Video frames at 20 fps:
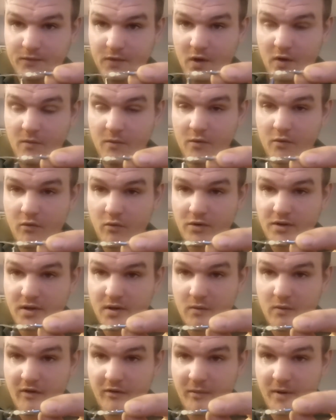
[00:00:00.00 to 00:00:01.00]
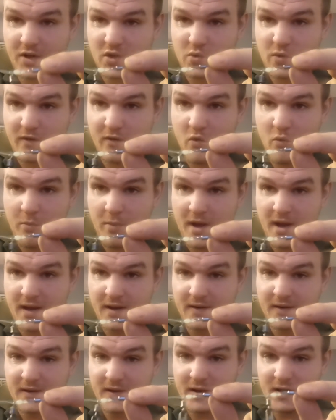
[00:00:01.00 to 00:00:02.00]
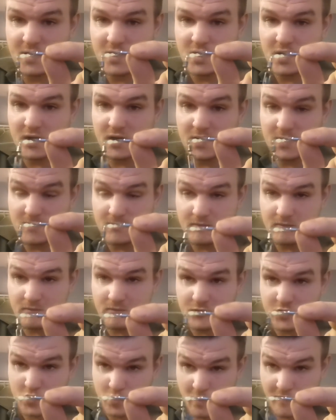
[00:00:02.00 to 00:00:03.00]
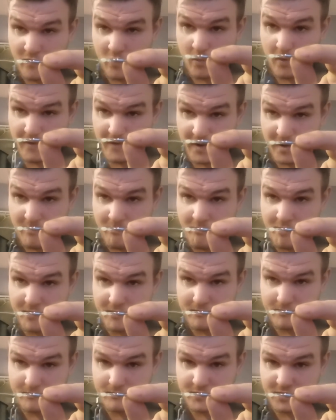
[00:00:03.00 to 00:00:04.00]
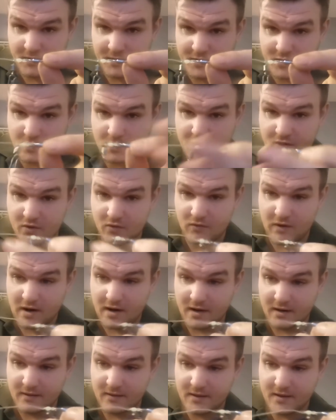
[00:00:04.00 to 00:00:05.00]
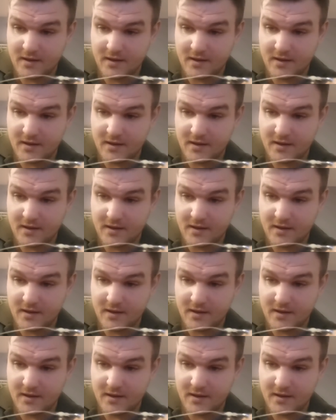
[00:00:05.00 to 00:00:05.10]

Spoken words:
I hope you're all still with me. Swivel, bead, swivel with an imp, so it's all still running.